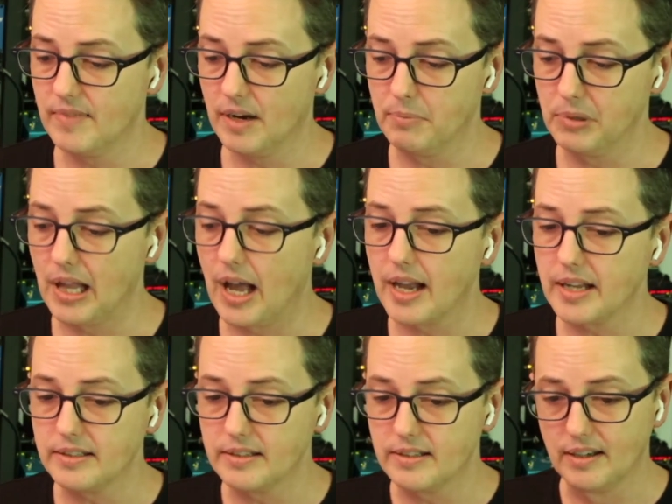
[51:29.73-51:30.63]
a
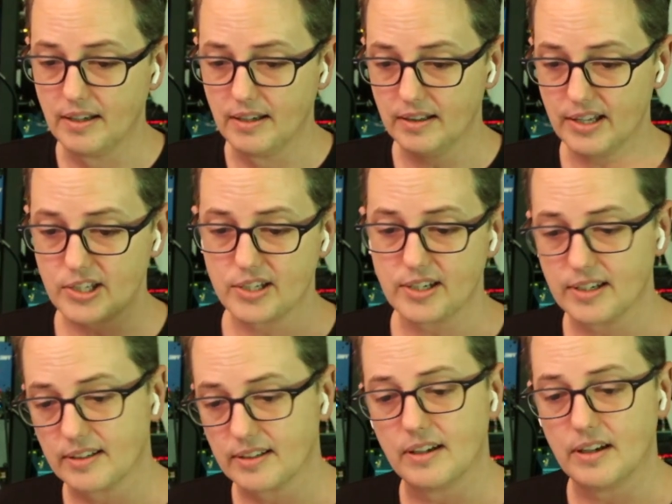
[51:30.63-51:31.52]
blind
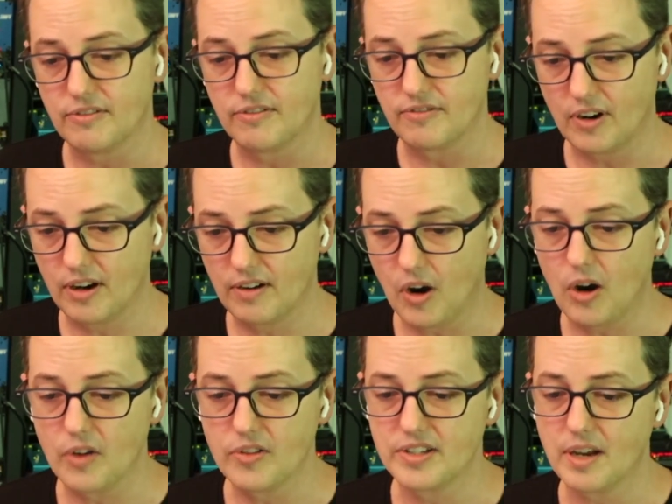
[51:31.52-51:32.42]
listening of
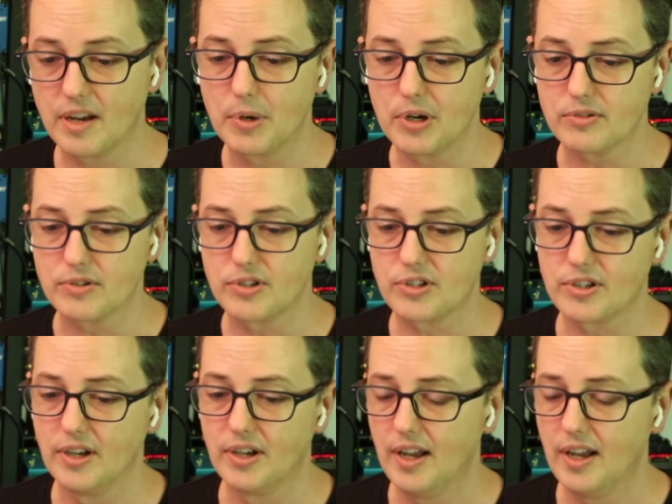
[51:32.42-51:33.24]
all the demos.